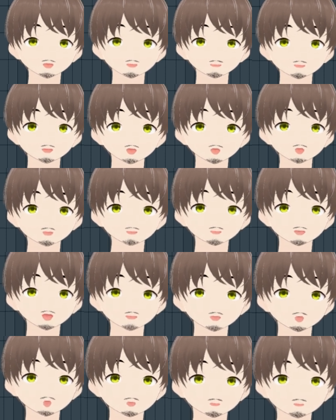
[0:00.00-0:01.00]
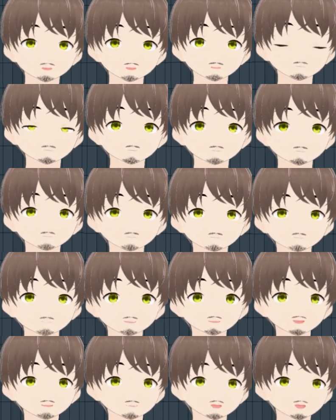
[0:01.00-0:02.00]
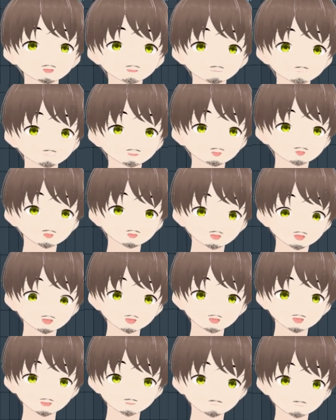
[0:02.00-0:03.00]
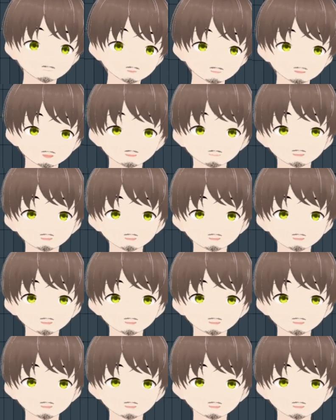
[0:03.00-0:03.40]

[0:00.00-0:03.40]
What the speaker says: it up a little more. And this is the same thing. It just